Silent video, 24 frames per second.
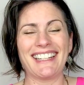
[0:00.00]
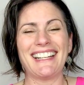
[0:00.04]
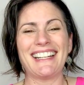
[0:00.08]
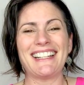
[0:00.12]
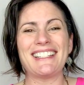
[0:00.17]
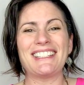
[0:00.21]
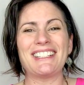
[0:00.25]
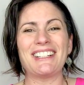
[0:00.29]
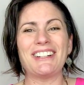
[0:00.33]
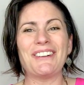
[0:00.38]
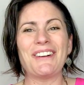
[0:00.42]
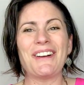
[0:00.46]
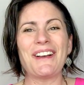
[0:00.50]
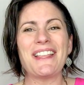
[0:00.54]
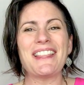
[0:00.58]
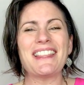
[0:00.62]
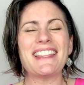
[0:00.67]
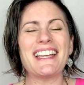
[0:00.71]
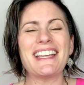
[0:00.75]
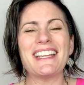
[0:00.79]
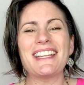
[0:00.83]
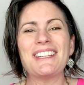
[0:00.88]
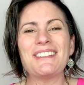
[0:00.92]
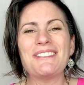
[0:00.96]
So
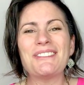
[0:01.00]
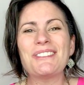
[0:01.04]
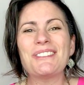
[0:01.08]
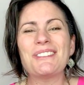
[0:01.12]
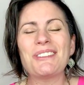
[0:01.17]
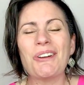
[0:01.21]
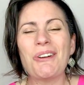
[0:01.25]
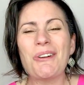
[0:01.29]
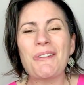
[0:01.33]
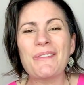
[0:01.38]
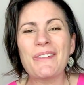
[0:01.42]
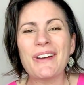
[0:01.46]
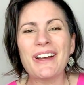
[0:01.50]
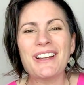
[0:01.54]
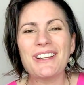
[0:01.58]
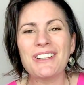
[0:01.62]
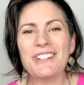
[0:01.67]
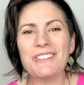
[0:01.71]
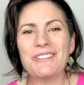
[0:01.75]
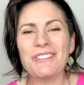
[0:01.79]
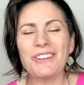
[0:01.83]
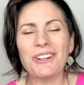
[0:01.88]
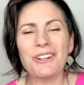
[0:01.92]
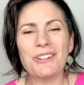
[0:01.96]
thank you so
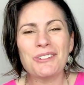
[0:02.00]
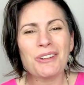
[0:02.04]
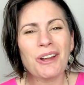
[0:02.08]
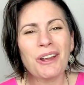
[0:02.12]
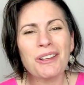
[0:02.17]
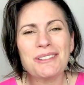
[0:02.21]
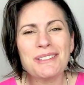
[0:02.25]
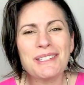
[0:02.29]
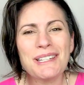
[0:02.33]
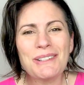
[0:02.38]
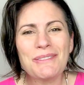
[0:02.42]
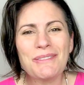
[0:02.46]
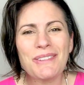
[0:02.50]
much for trusting